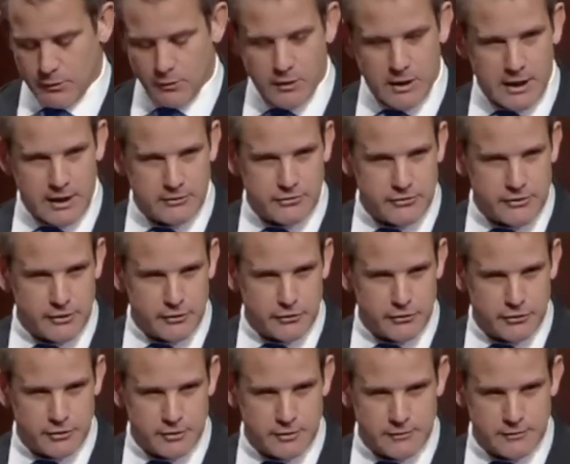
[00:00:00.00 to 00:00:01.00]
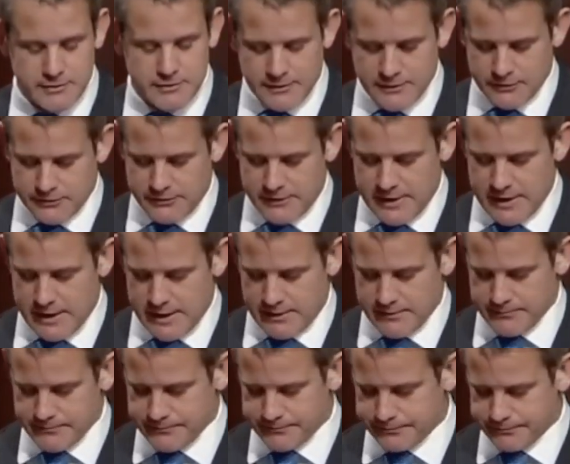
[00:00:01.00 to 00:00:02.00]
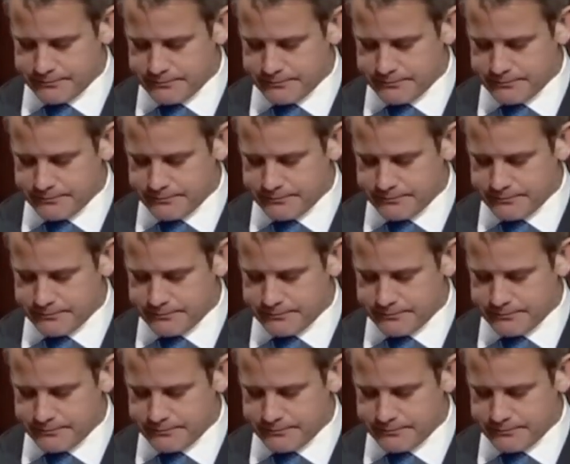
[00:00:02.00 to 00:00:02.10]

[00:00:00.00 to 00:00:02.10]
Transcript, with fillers: and one I still serve to this day.